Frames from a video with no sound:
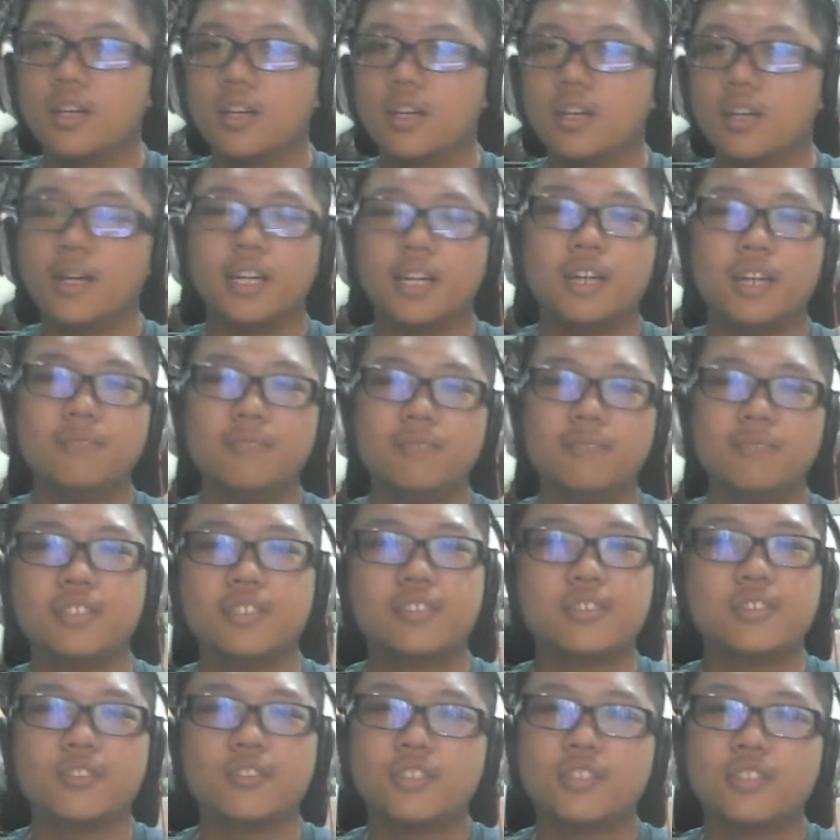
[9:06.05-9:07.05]
man, I'm
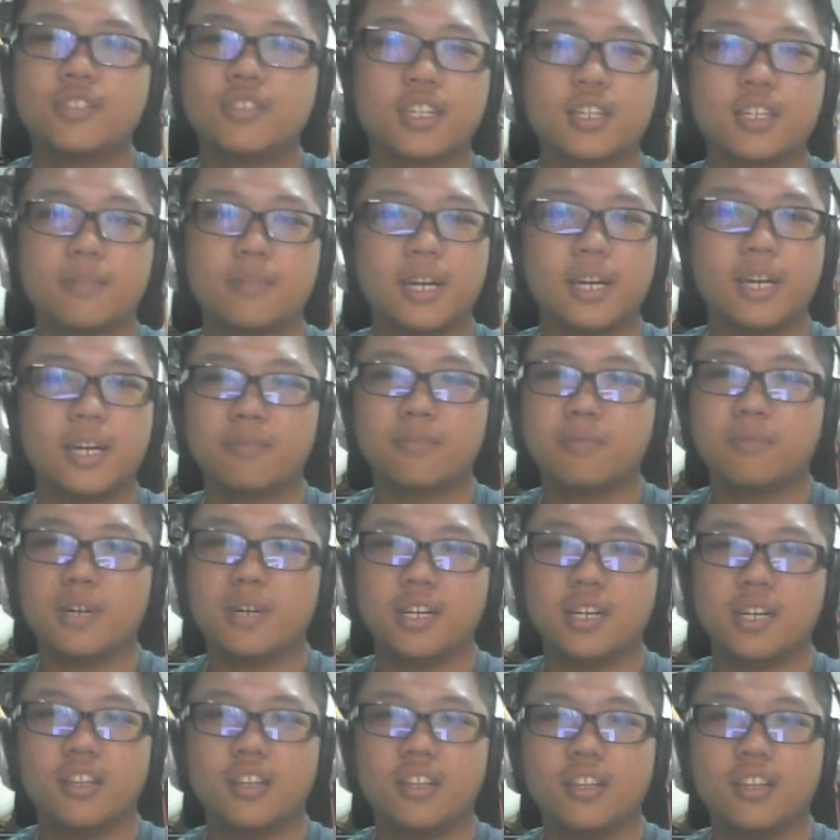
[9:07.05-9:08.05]
just so taken aback
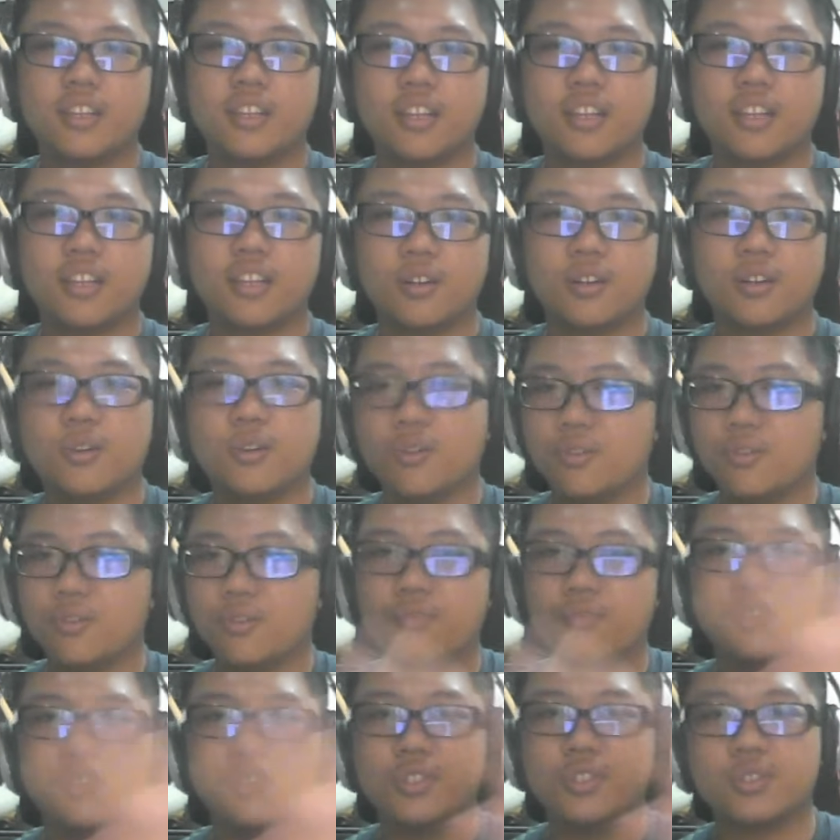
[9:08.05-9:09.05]
by the whole
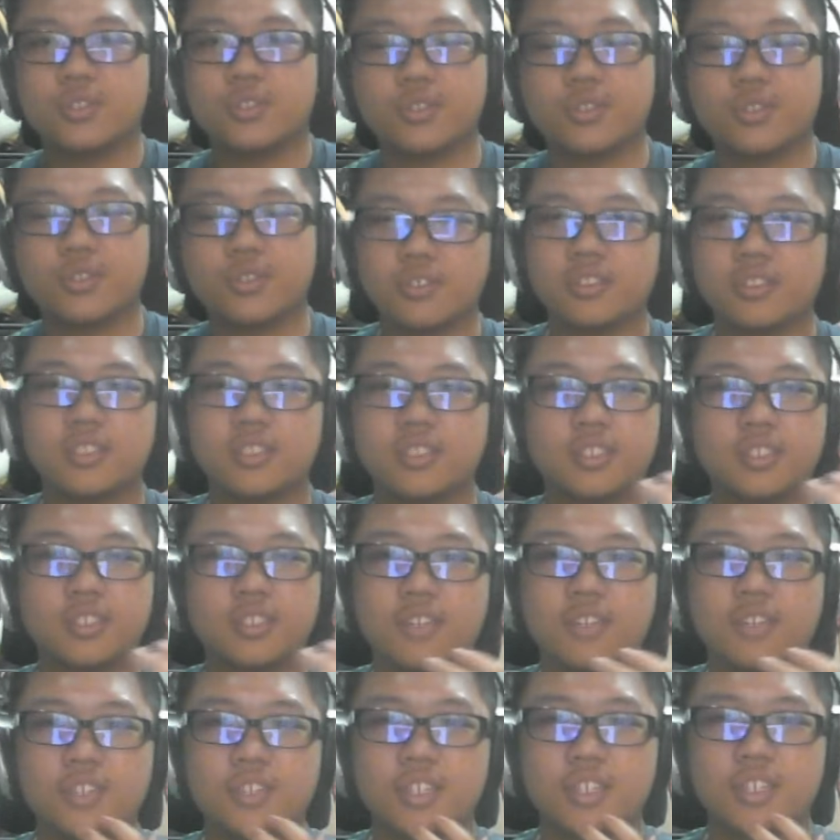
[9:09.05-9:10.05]
visuals and
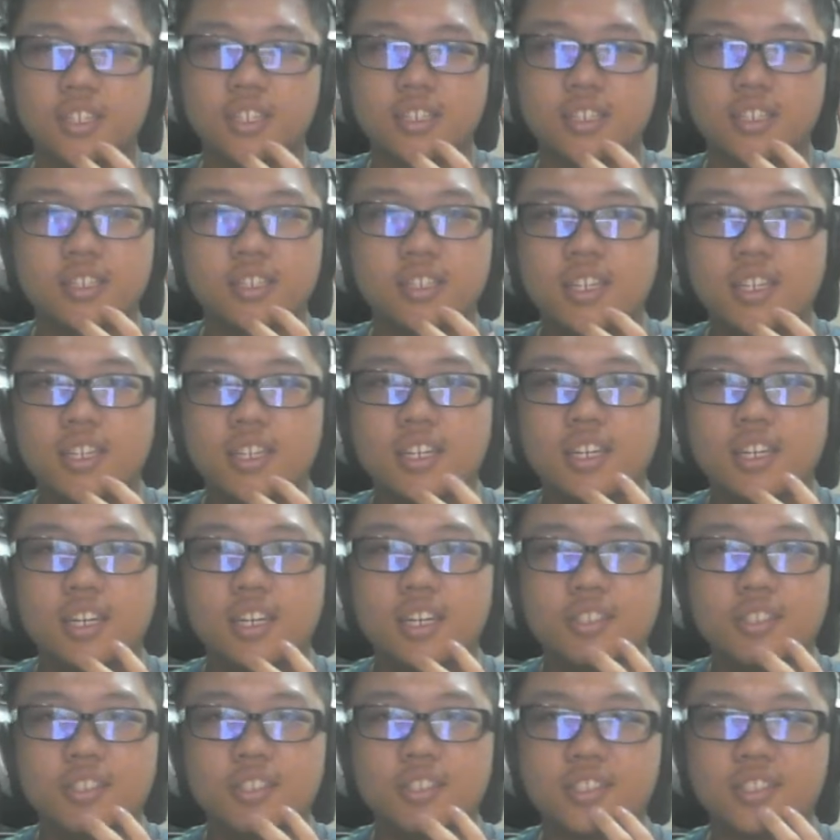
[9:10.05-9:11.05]
everything.
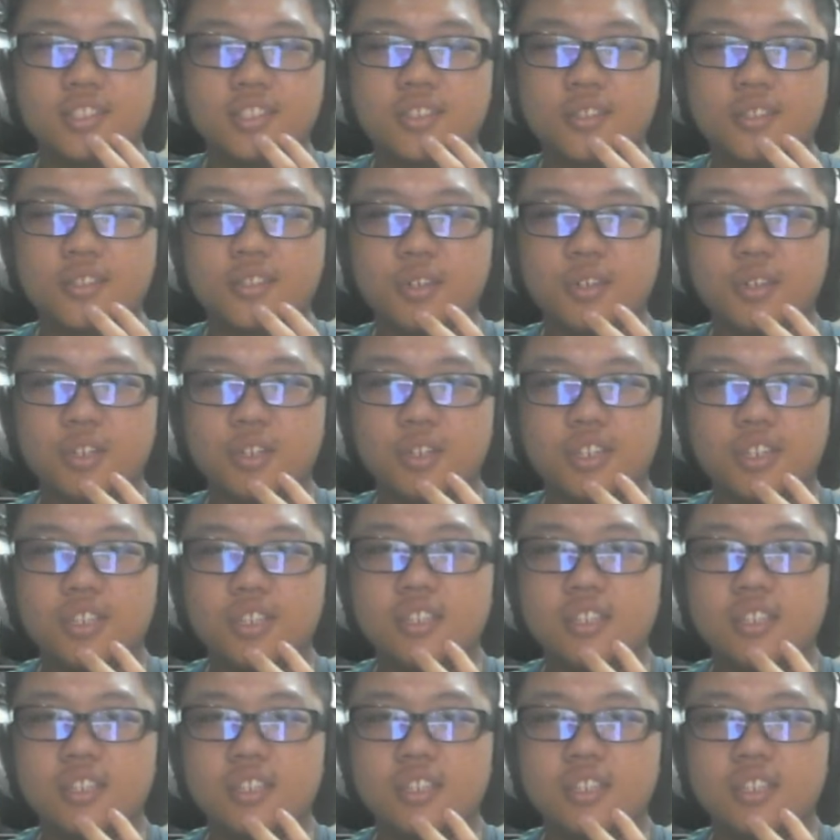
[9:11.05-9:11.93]
It's just so good.